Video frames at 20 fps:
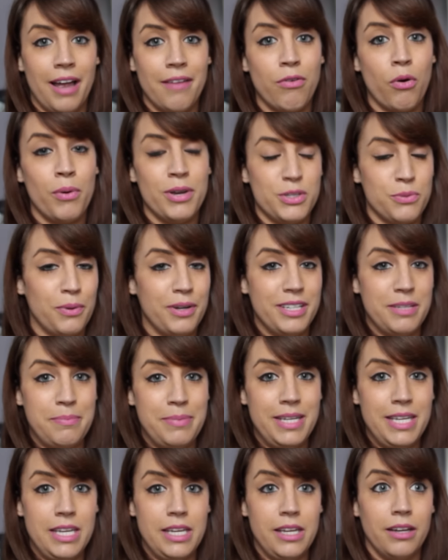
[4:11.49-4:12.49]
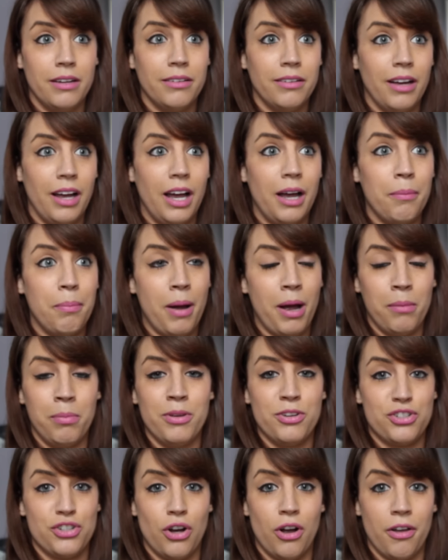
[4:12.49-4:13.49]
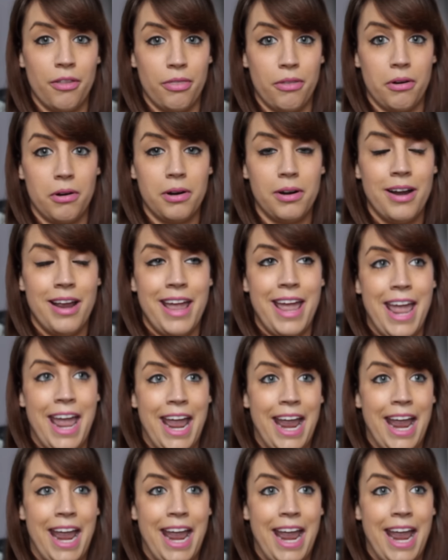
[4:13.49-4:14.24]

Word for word: I've always wanted to be a published author